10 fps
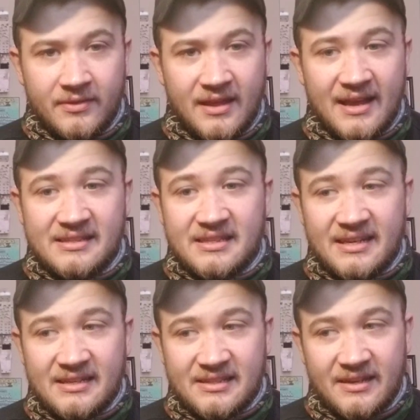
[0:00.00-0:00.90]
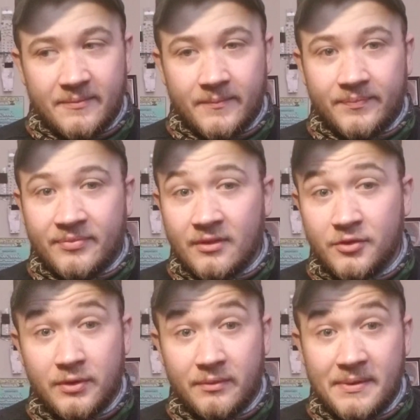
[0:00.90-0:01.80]
Nice and easy.
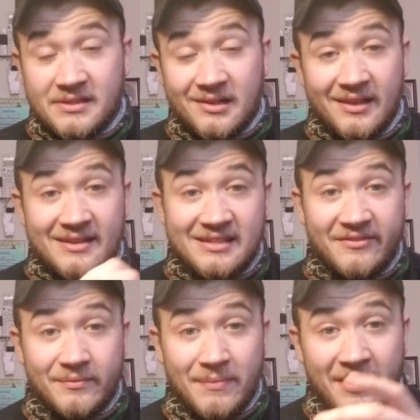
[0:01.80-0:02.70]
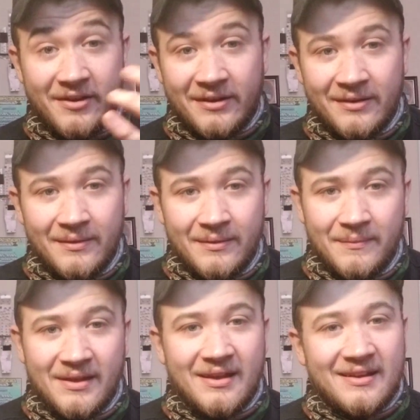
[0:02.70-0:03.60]
Doing it with a piece of clay is even better
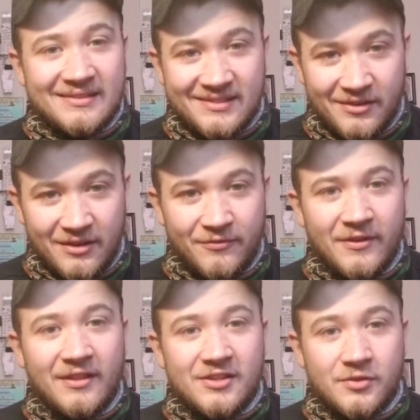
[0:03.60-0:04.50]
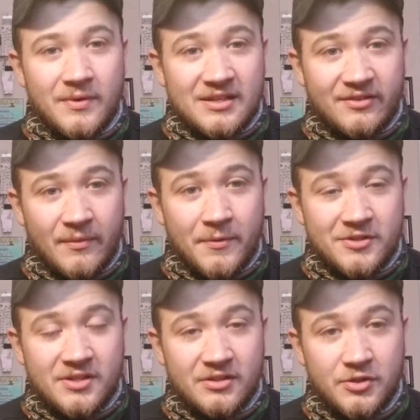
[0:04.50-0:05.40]
because you can feel it squish. If you're
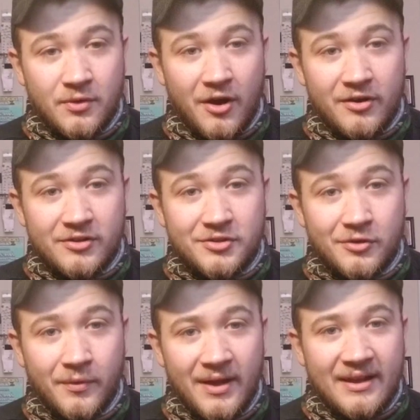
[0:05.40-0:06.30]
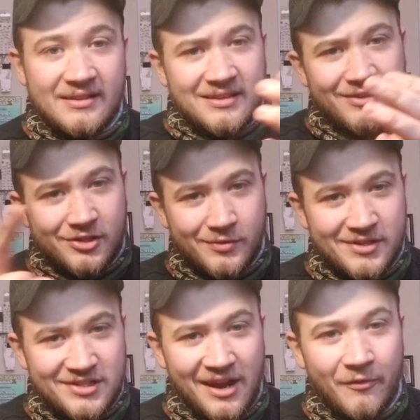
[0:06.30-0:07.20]
pushing too hard or too quick, it's going to
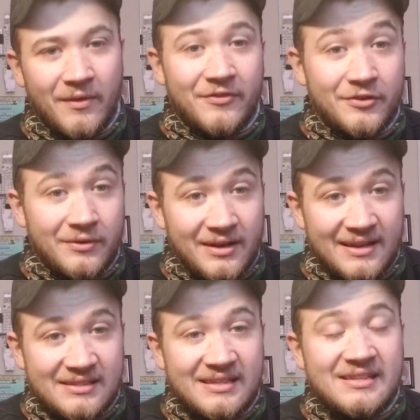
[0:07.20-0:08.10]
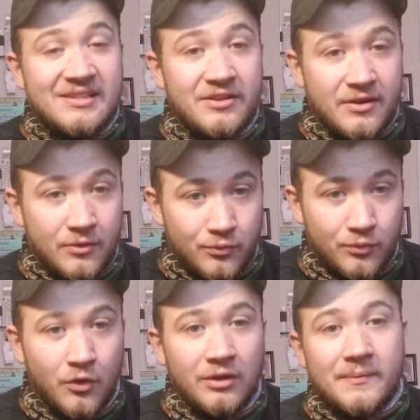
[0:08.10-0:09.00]
squish out. If you do it nice and easy, you can
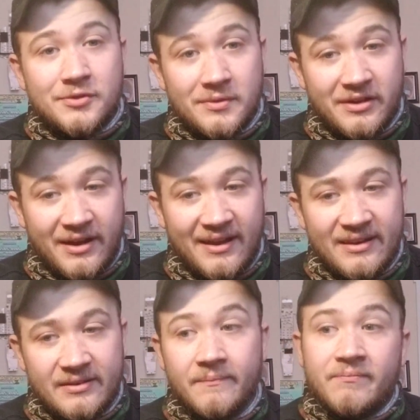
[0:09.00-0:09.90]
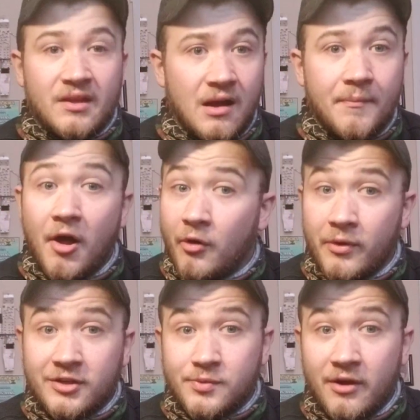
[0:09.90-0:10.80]
roll it between your hand. A ball
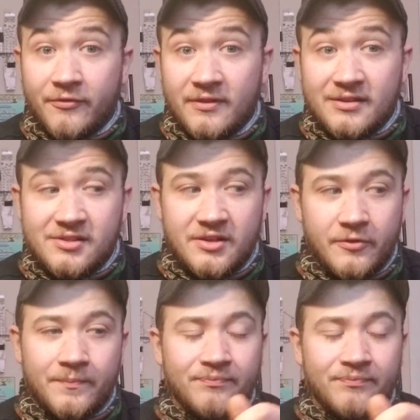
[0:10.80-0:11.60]
works well for this too.